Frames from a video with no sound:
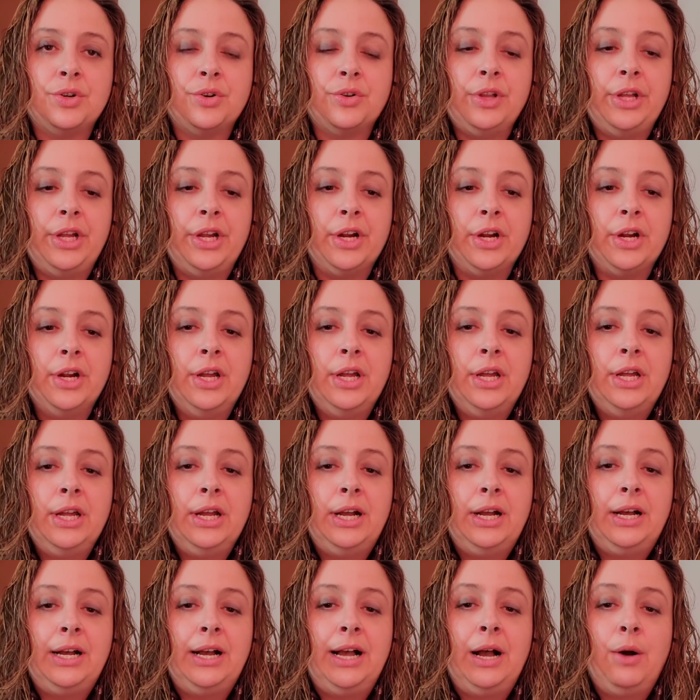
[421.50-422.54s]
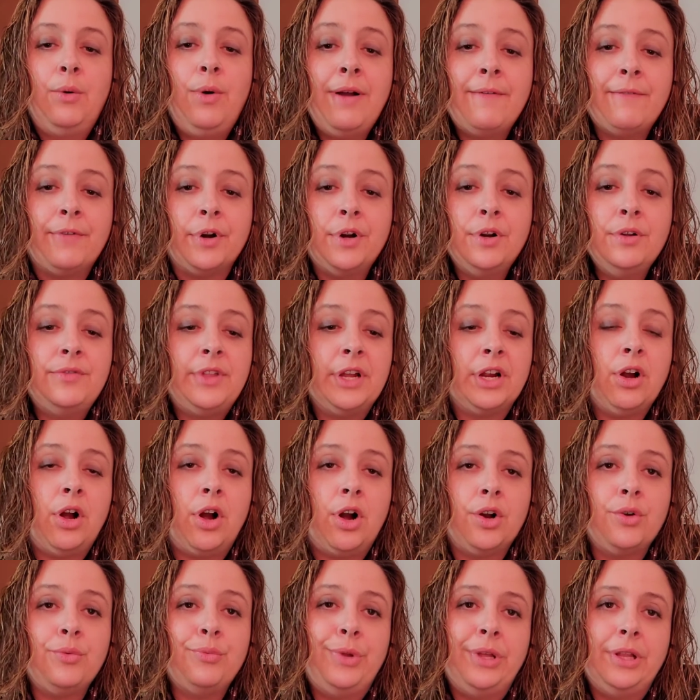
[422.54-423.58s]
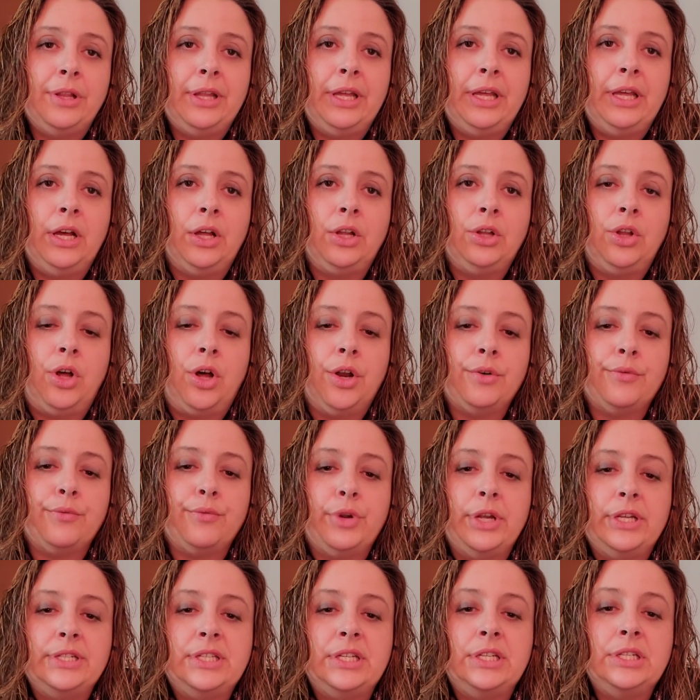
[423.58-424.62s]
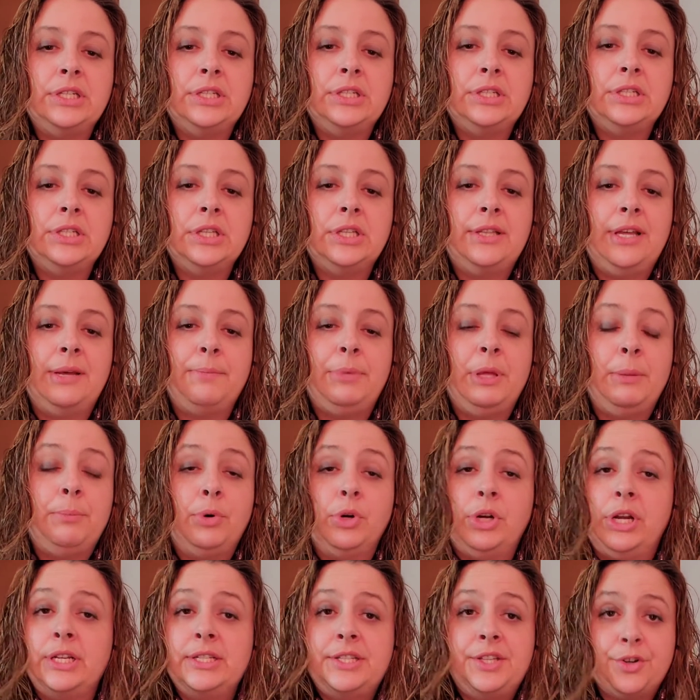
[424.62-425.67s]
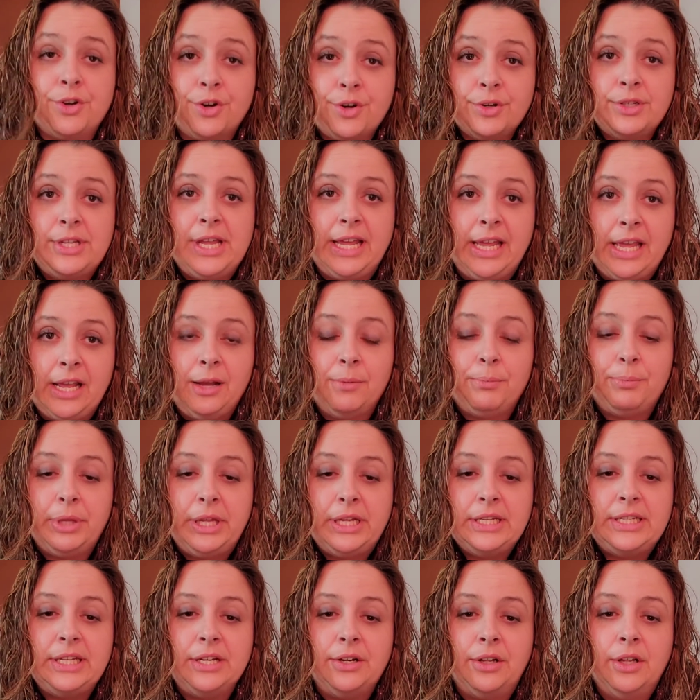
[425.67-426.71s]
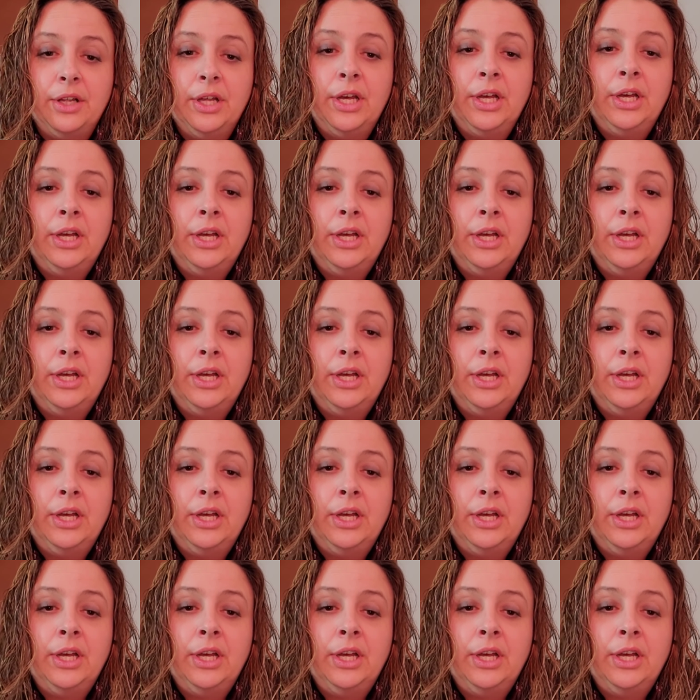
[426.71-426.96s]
earlier. However, there are really a lot of reasons that people consider taking a plea deal.